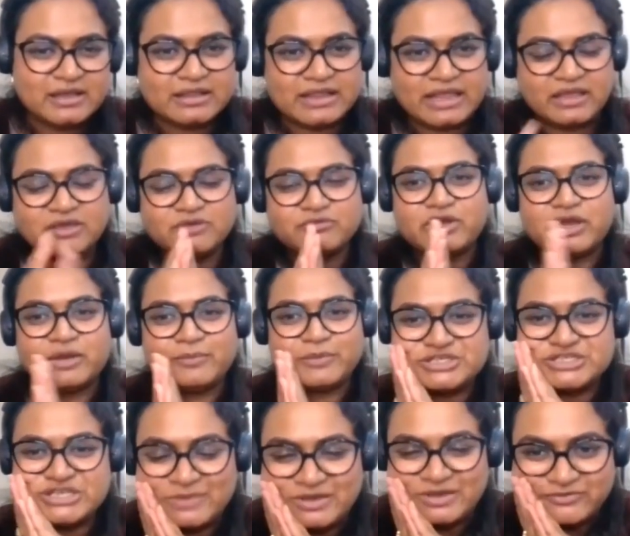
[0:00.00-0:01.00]
Thank you very
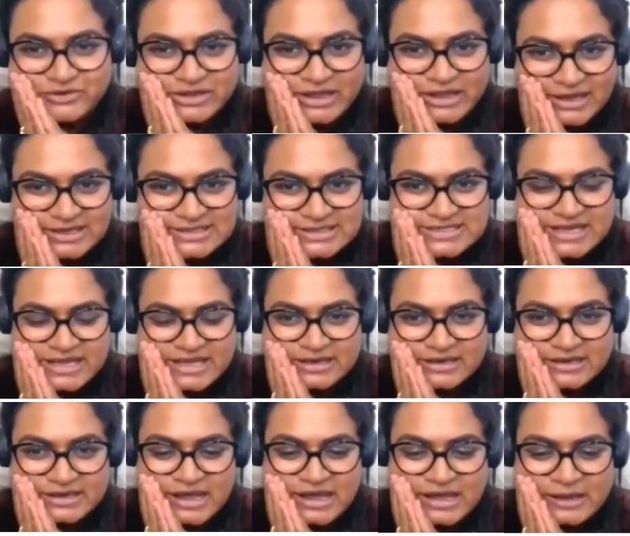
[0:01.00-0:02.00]
much, Amy, for that.
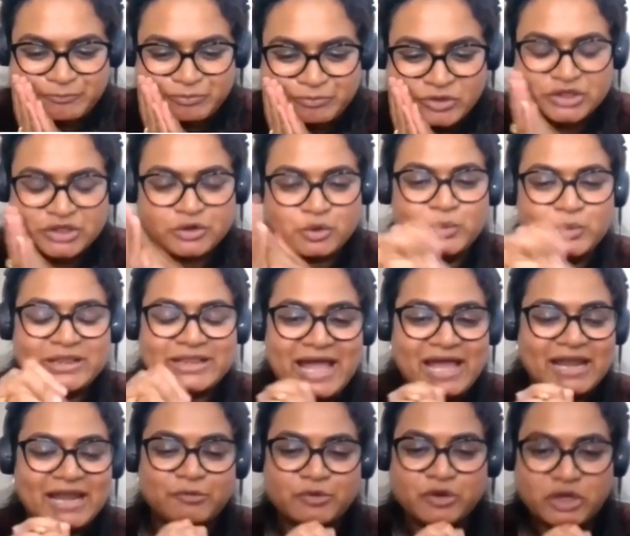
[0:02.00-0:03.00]
And, with
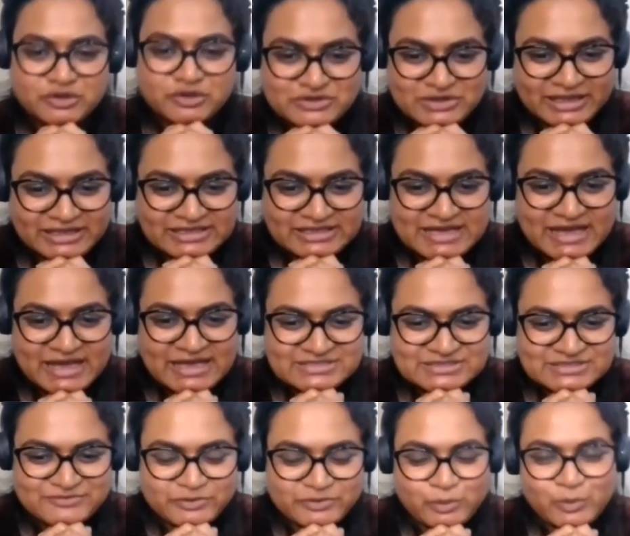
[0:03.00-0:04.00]
that, I would also like to
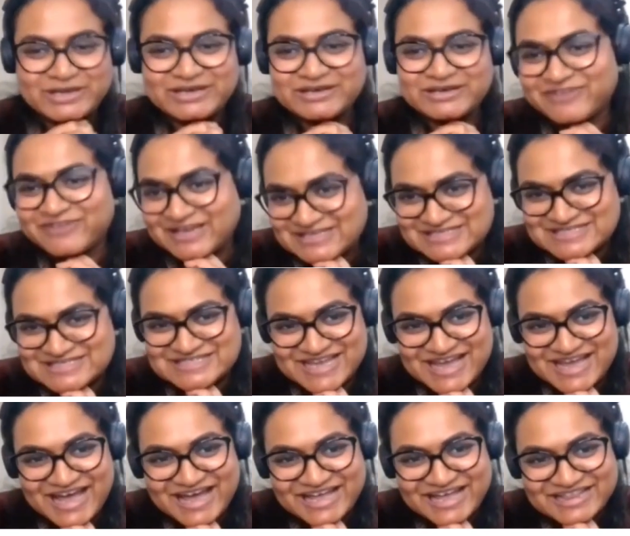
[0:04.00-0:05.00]
ask for one advice
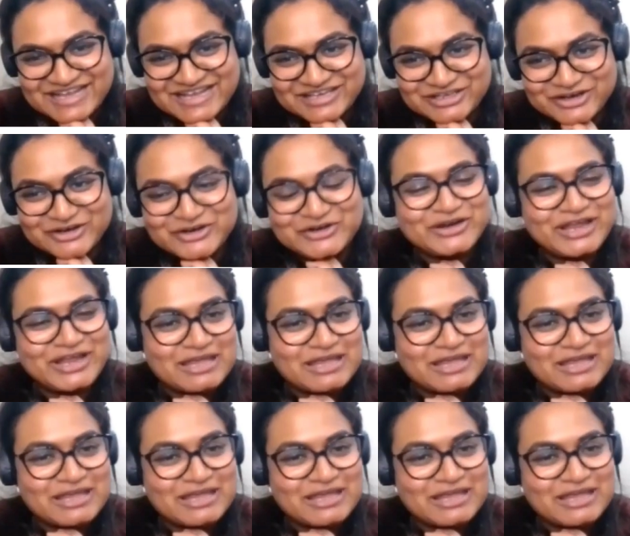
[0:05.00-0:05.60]
that younger